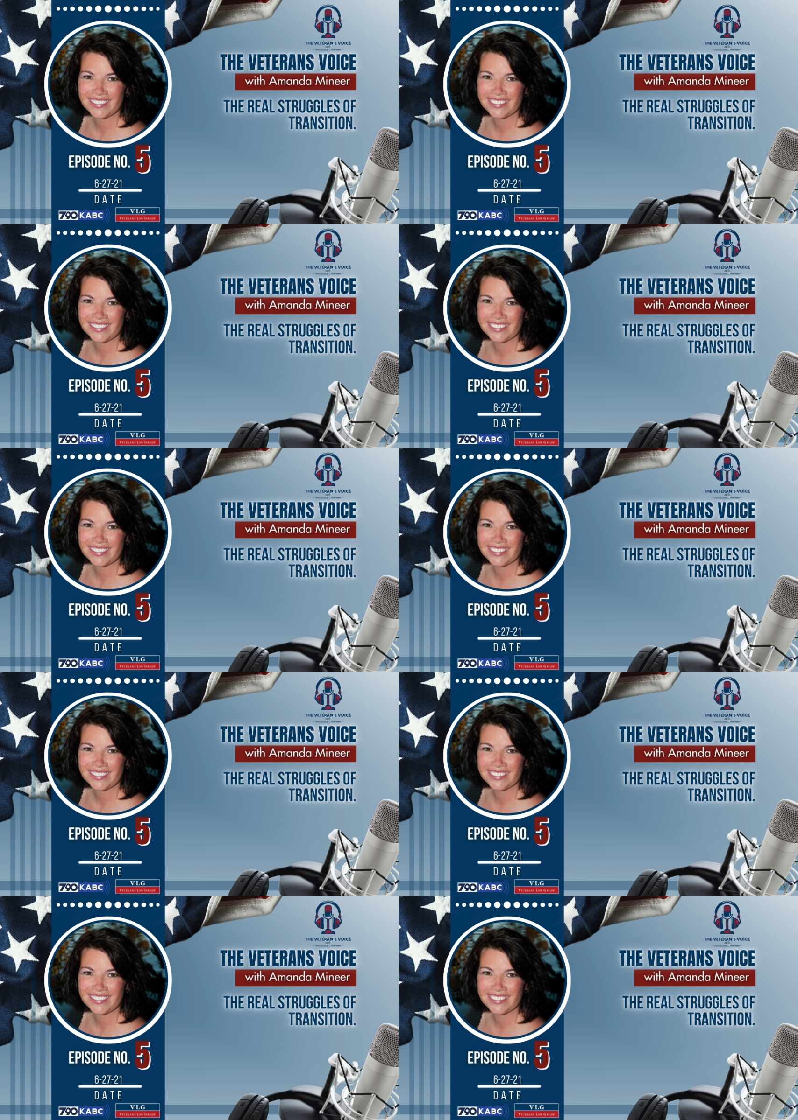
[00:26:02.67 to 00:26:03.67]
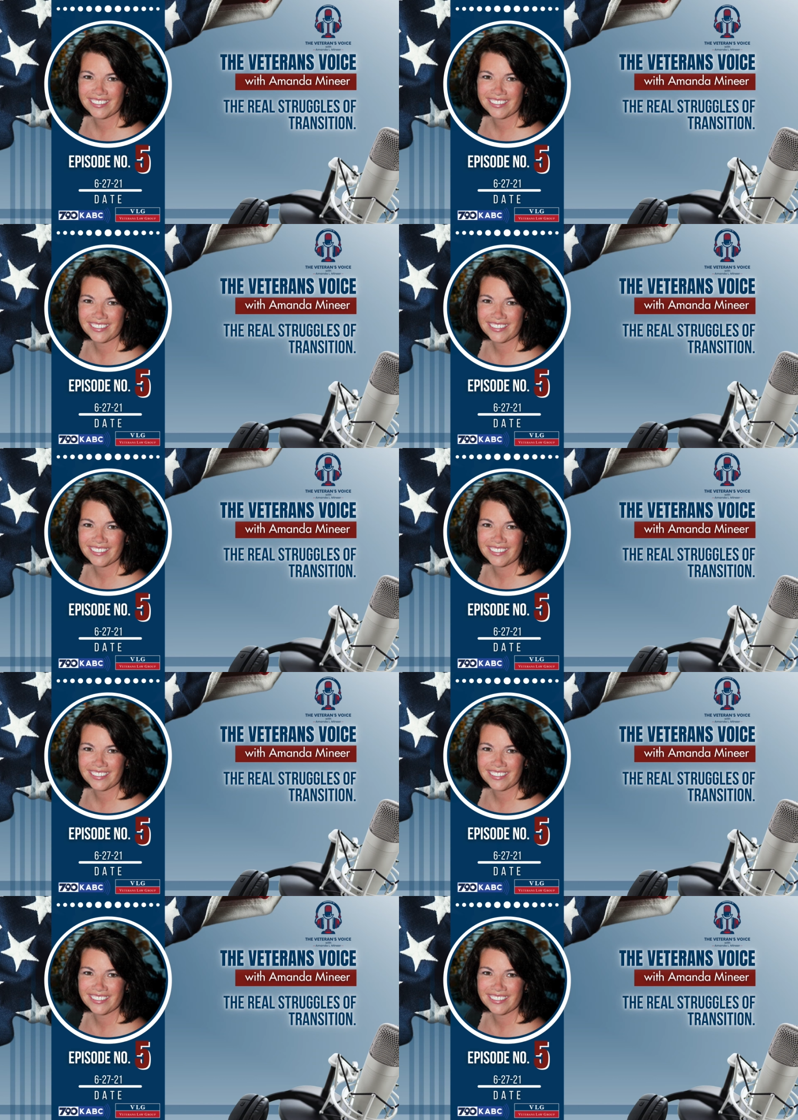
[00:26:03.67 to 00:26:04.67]

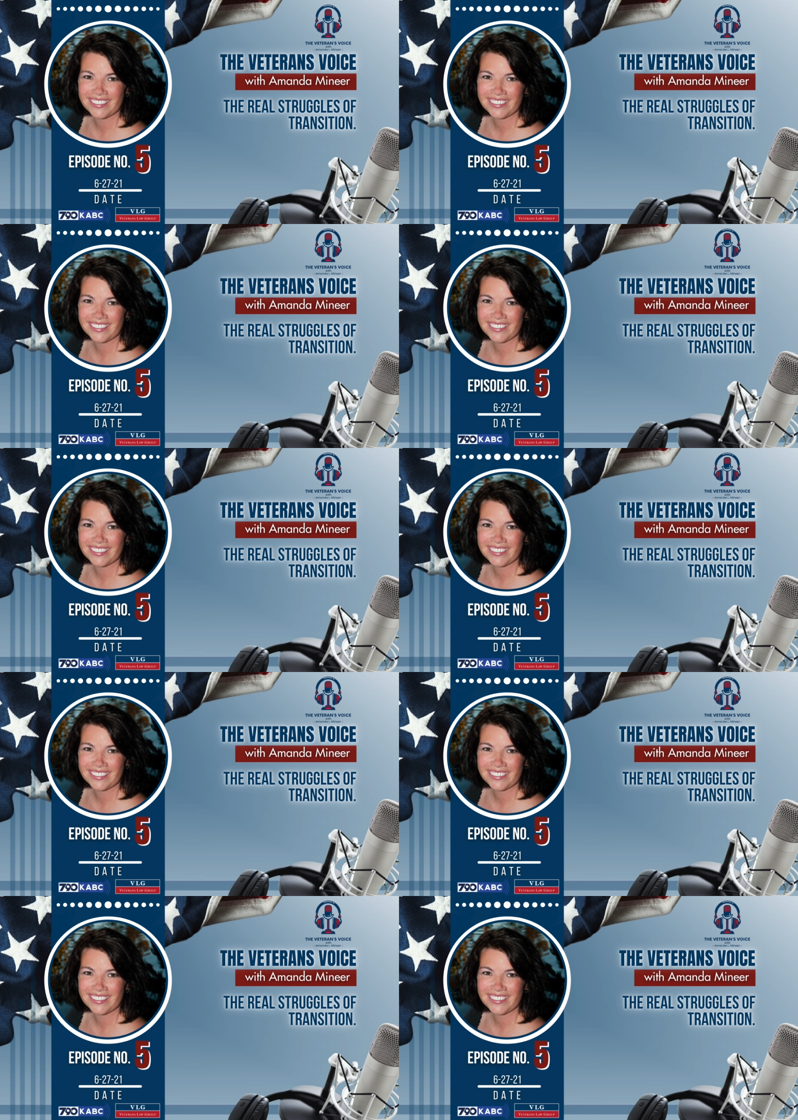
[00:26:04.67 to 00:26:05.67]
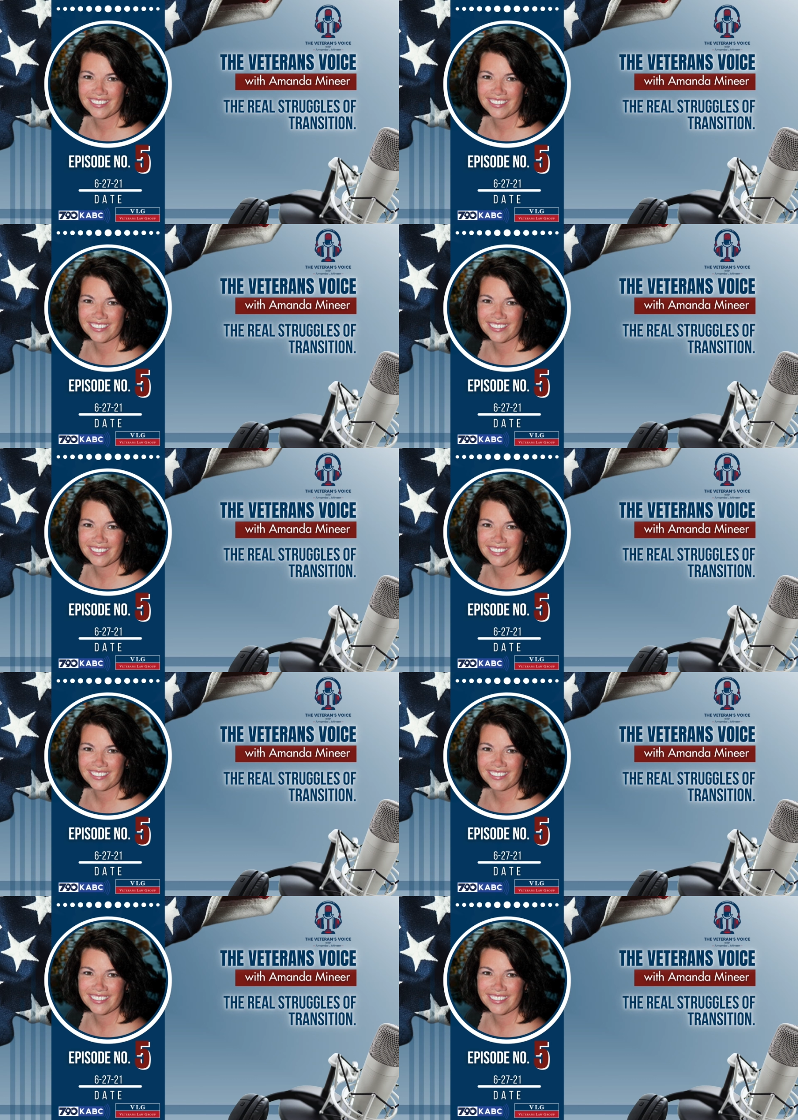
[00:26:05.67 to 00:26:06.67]

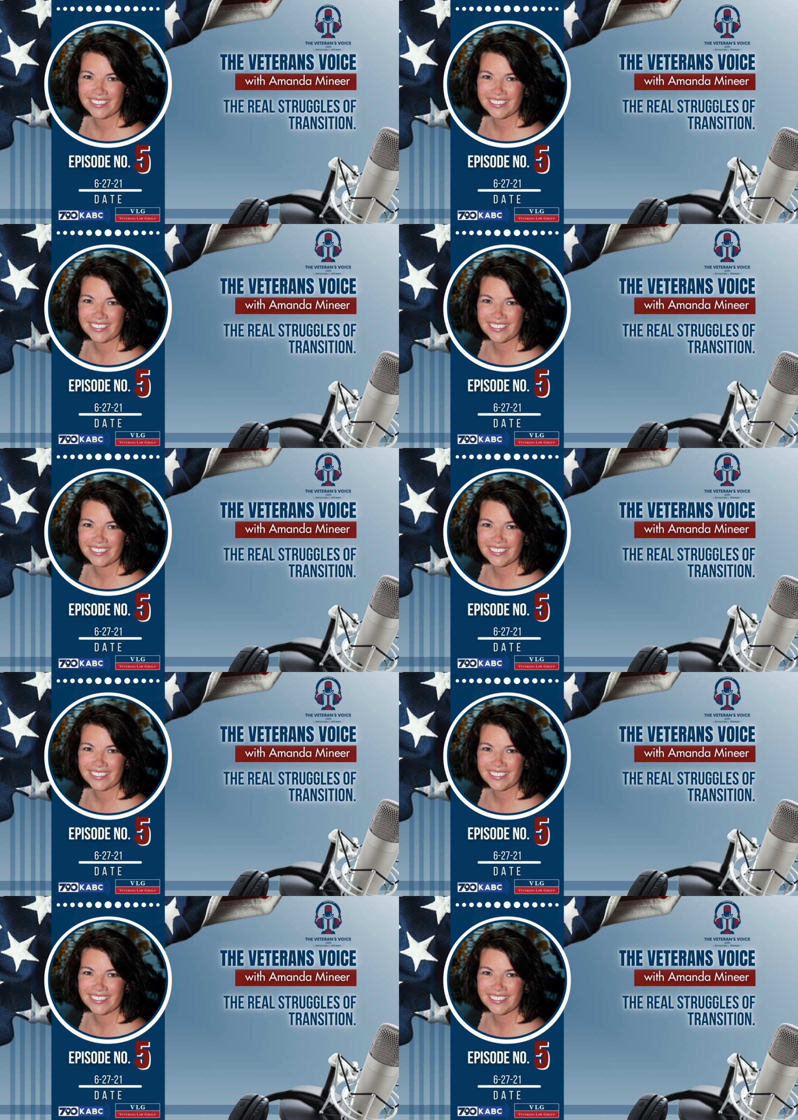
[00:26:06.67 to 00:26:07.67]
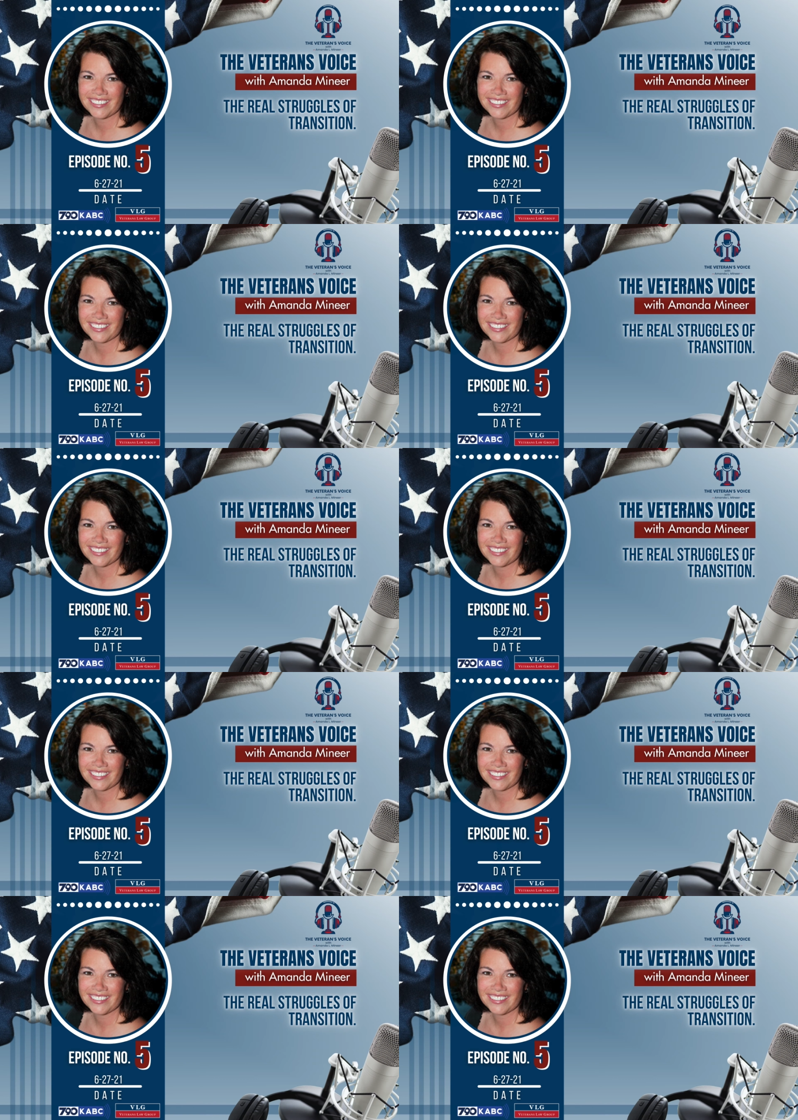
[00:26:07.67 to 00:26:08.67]

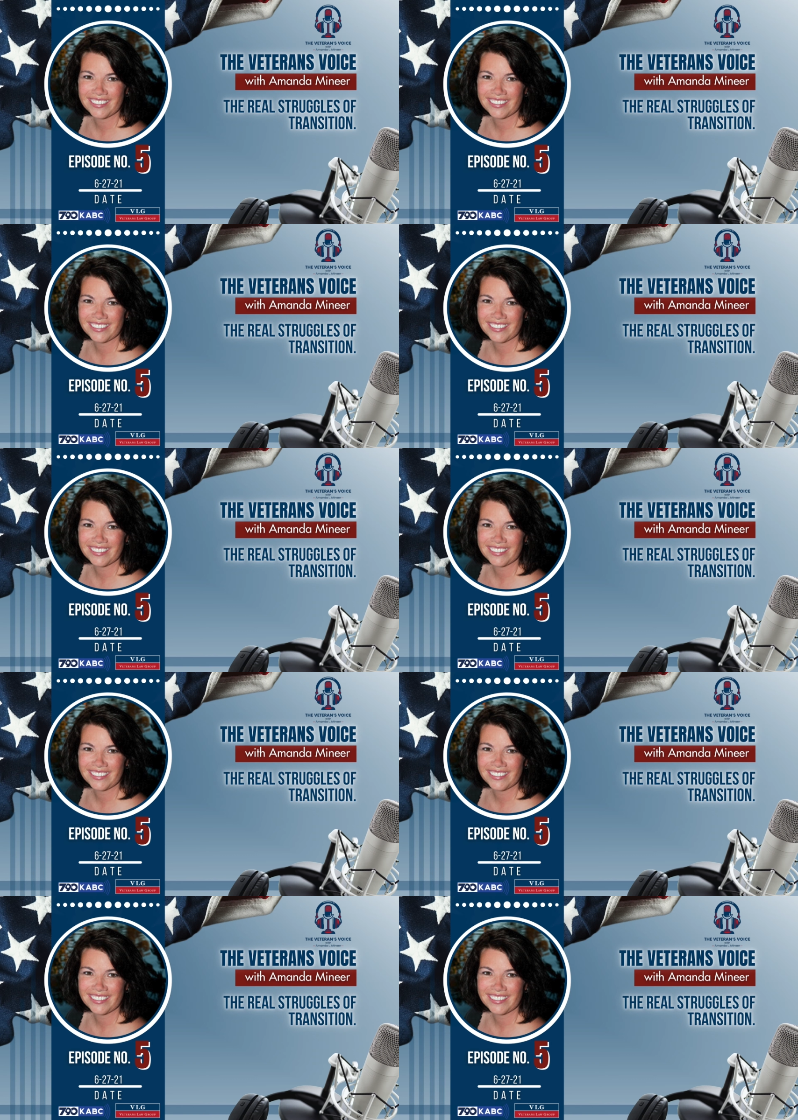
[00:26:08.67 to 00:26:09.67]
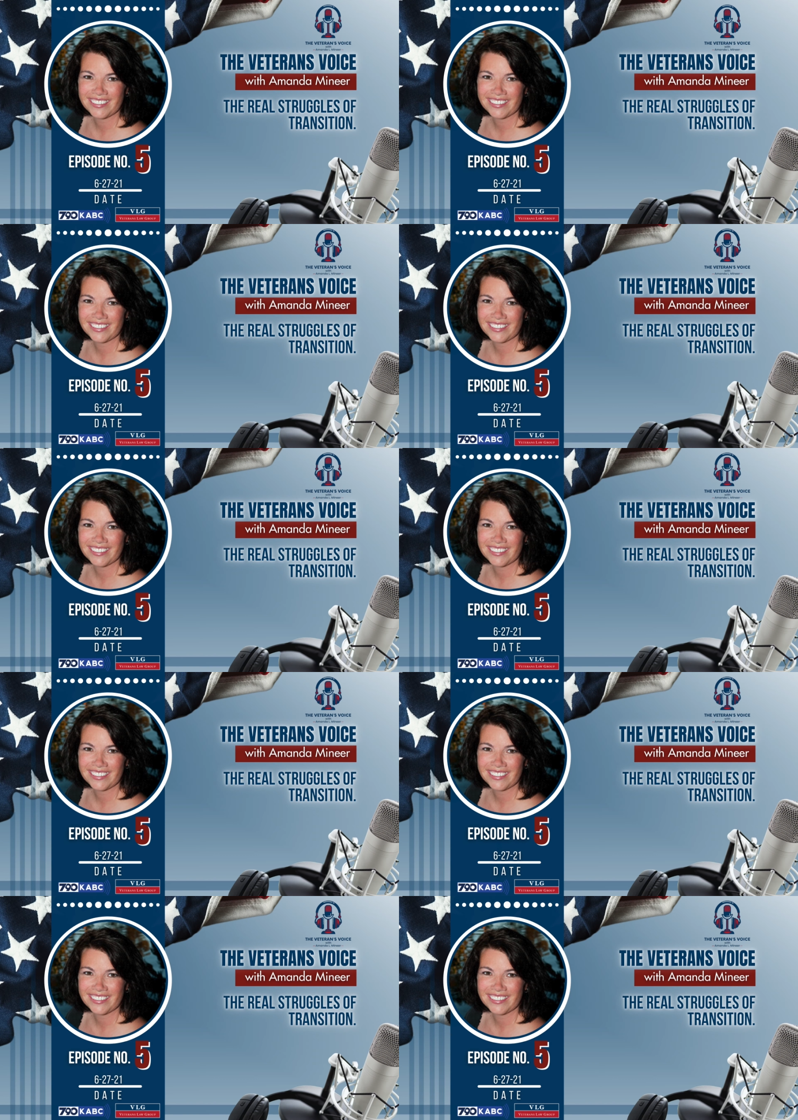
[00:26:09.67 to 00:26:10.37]
[no speech]